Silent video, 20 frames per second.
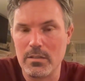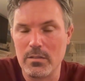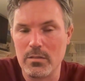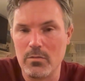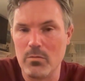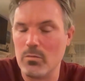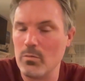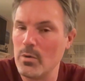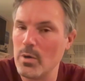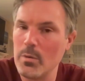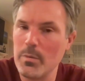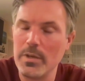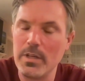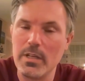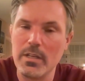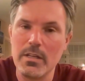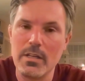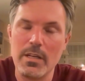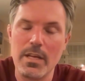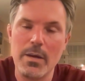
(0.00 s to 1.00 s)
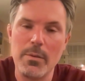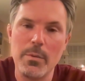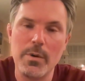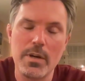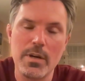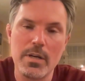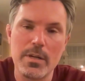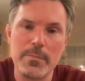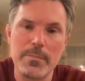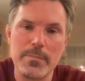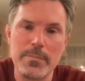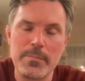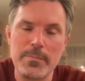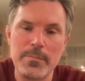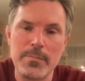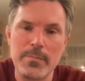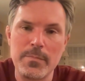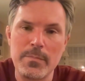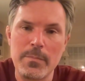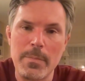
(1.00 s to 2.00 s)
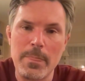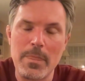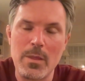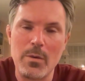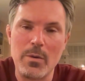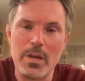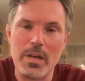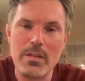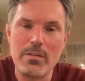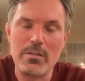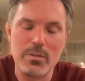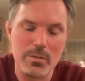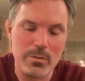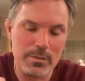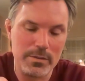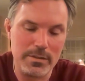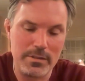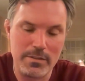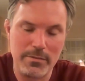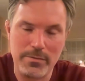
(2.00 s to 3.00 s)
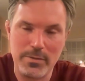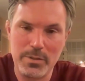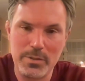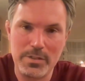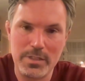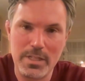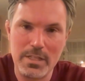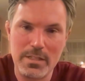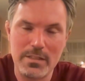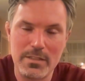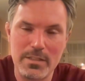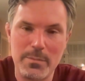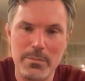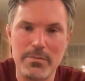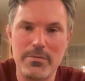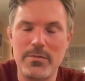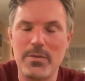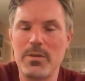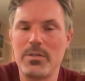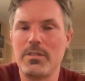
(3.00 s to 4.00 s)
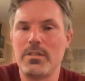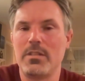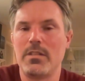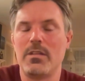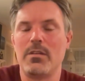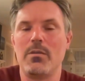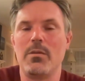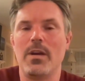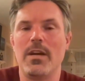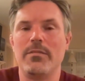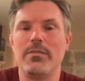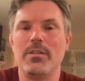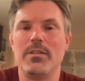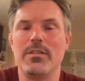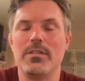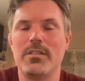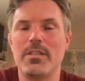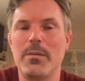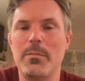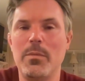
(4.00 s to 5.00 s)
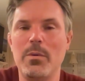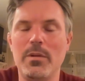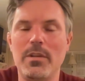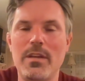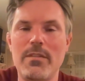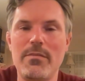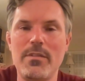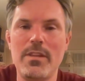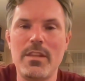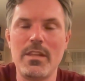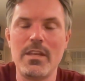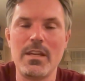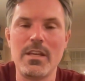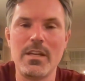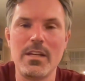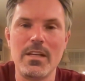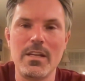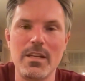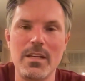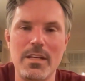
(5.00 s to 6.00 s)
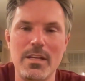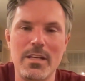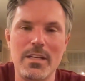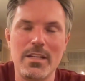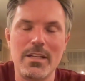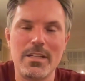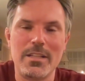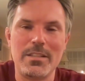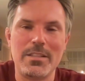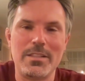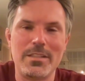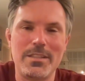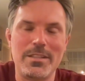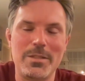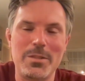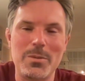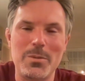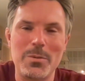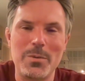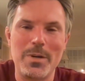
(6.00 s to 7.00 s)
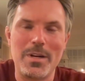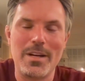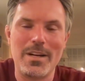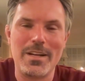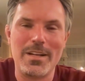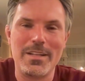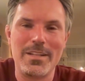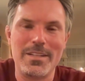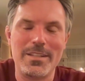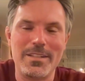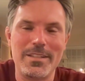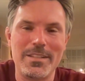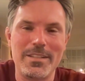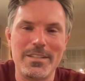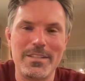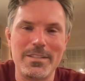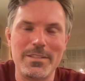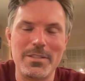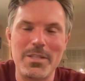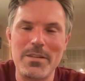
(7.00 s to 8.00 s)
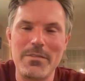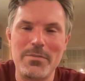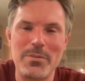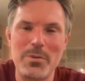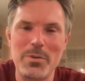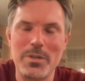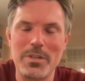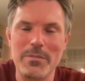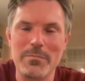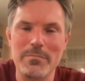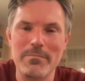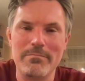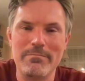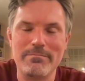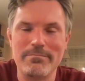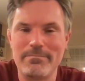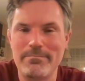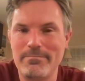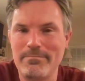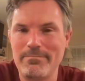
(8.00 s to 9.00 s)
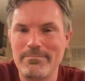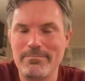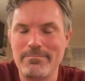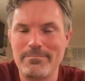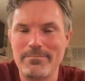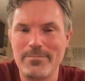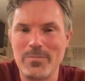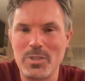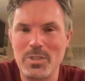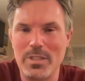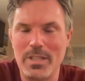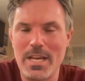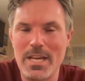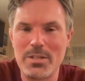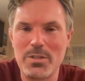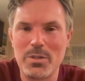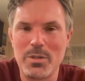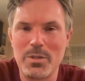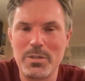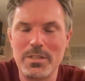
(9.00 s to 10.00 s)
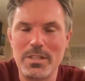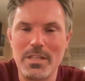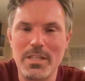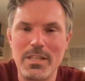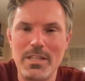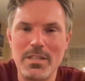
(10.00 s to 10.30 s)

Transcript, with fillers: growing network. Okay, so it's the first day, December 1st. You have till December 11th to uh, see if you can latch on to the